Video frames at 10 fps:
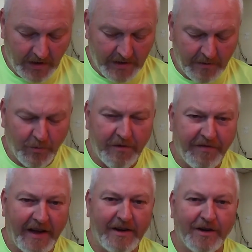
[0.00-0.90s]
and then we
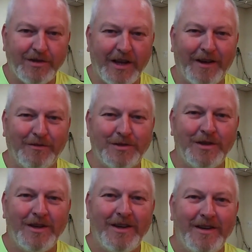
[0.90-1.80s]
find ourselves
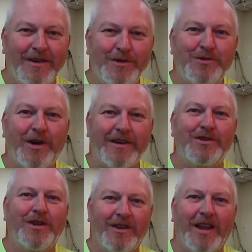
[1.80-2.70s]

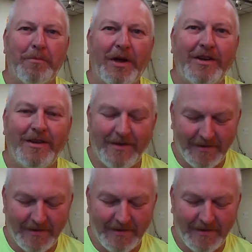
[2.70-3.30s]
stretched to the limit.